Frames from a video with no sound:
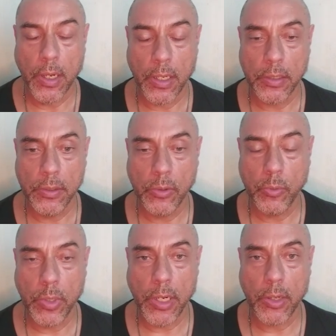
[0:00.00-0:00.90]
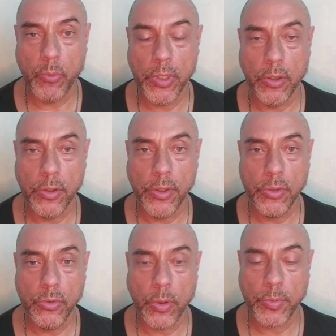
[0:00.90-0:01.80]
And what are we
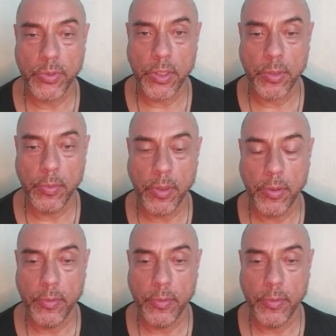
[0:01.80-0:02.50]
going to observe?